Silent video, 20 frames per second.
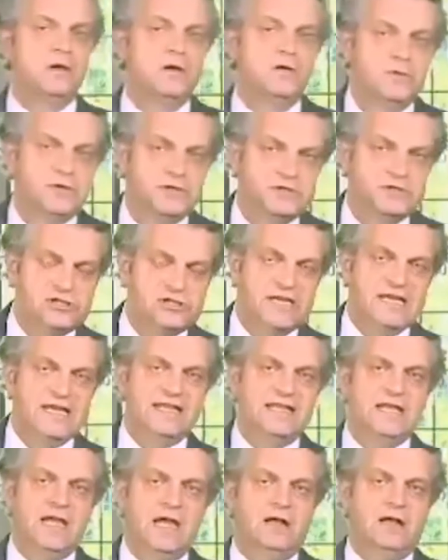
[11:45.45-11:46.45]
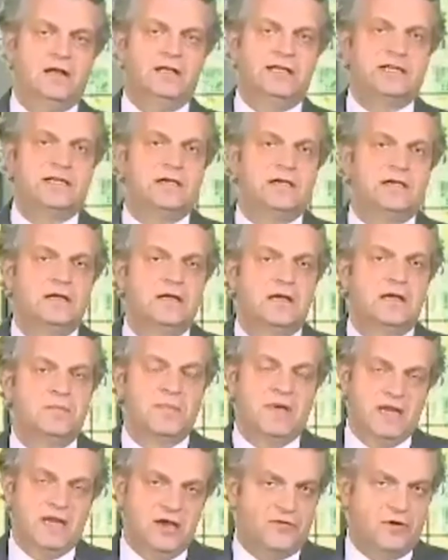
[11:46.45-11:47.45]
which details
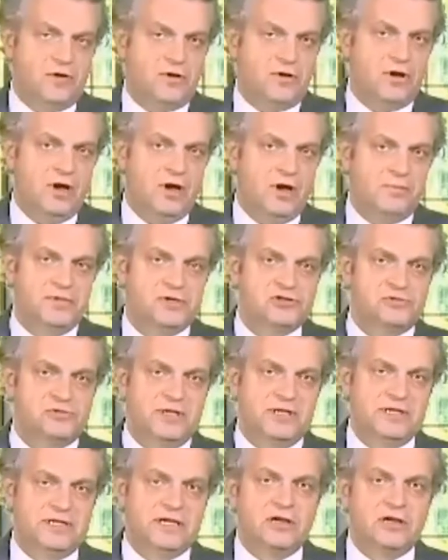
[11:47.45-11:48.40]
many of our accomplishments,